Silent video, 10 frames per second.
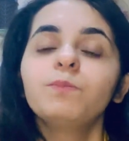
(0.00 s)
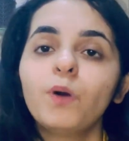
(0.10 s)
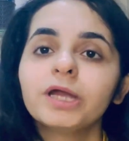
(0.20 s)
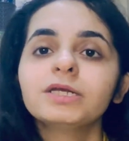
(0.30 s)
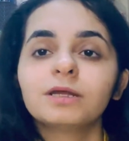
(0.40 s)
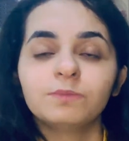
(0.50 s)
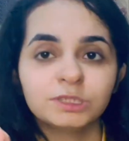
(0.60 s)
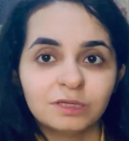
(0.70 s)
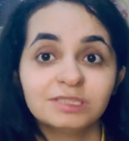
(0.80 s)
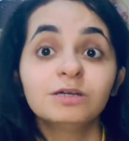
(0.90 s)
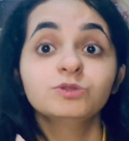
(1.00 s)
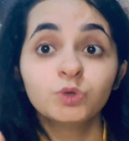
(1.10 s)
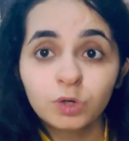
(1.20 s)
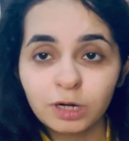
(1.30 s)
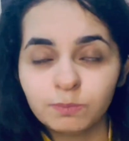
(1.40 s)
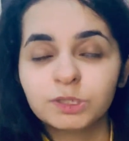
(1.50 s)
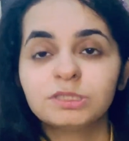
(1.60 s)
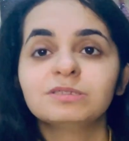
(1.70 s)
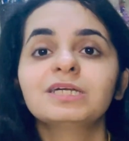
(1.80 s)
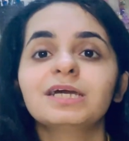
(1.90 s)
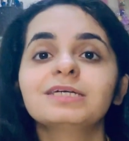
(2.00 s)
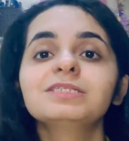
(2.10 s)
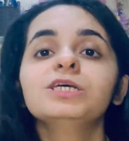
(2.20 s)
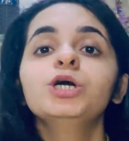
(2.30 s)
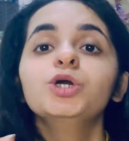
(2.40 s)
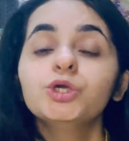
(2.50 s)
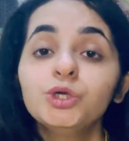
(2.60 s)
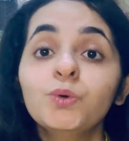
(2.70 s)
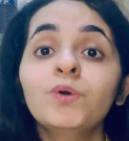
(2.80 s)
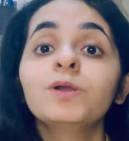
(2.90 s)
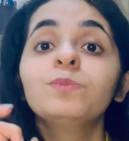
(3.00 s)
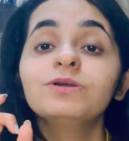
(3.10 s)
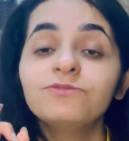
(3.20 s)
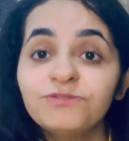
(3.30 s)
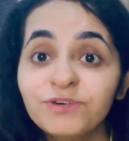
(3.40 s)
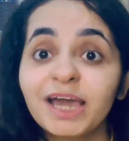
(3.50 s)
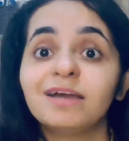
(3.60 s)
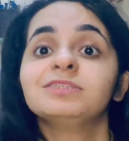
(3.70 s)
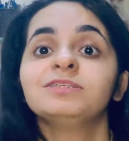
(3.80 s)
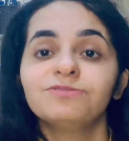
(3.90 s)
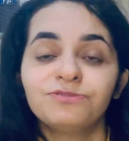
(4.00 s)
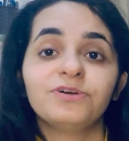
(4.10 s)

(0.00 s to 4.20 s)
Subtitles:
Point number three, rule number three is you will be very,